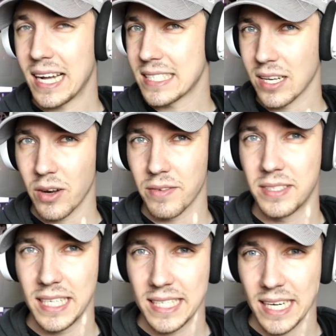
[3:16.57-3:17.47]
that has a lot
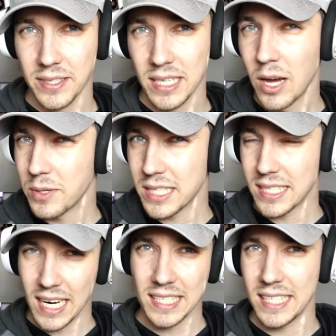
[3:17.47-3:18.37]
of details, which is
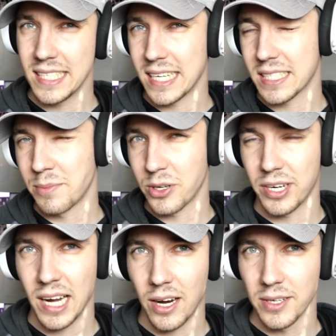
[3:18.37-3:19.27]
not as easy as a
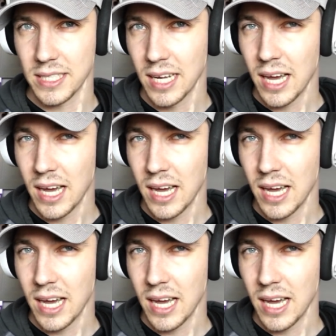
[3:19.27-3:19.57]
modern house.